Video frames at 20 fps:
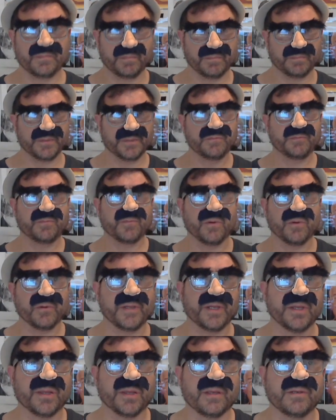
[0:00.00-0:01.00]
before
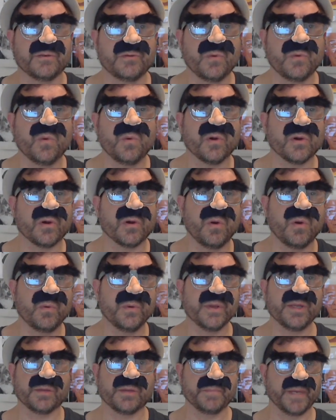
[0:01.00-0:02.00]
this, Knorr
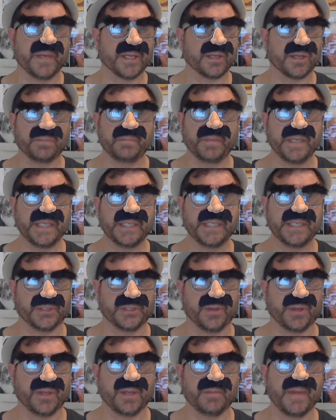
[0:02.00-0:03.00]
always makes
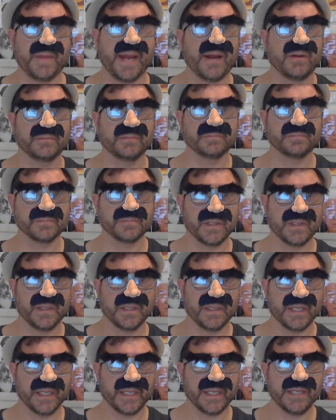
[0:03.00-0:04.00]
speeches about,
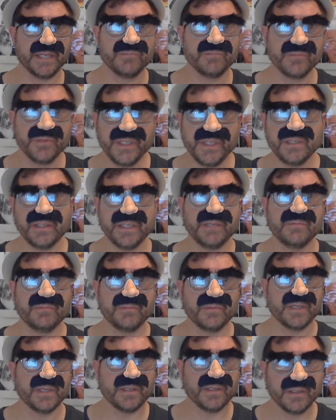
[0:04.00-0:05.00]
he really
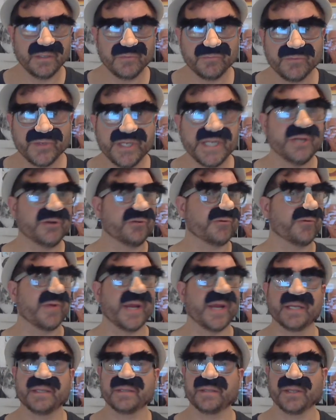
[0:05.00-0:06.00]

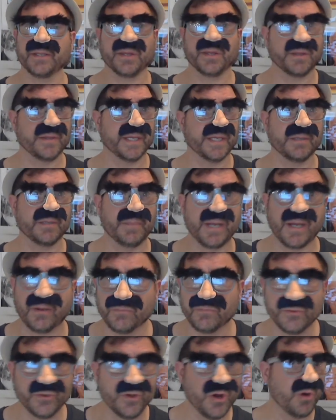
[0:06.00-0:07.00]
reiterated this thing
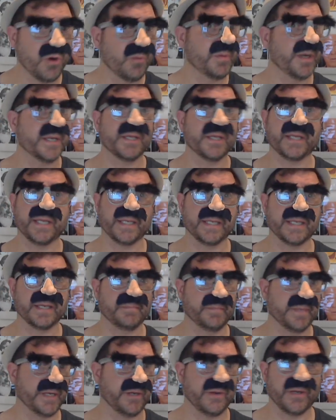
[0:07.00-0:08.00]
about nobody can
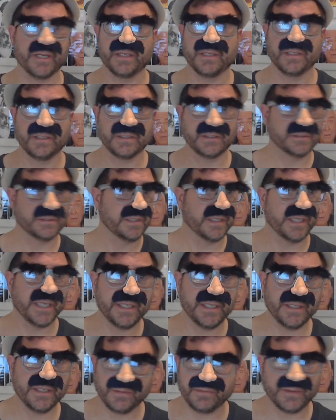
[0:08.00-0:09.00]
get married.
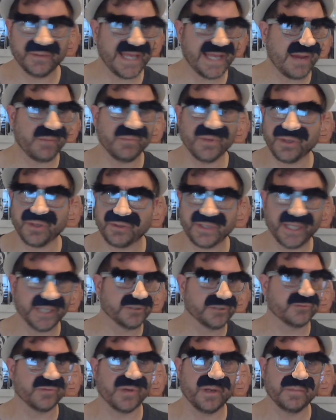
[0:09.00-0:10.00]
That was like
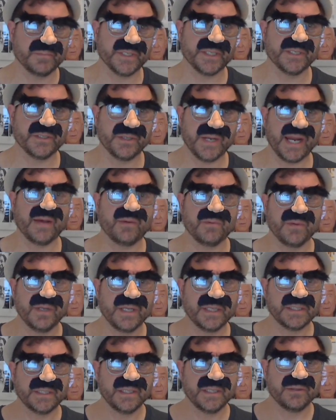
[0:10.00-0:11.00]
drummed in. You know how
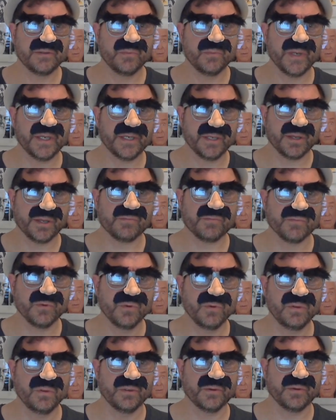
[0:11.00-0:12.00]
the witness
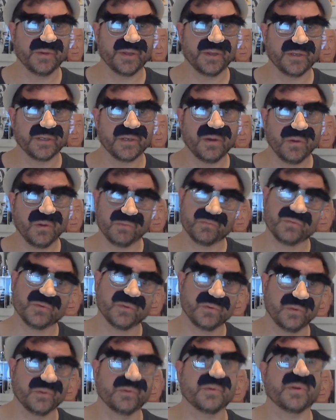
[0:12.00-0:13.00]
rulers, the cult
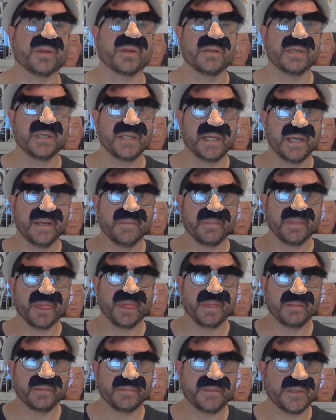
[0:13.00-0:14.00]
rulers,
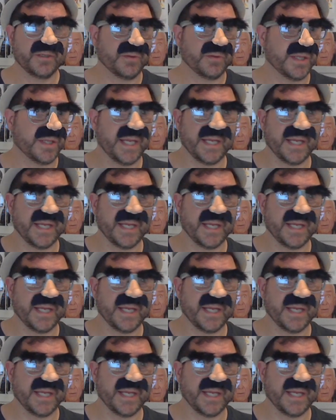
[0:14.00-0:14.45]
they'll say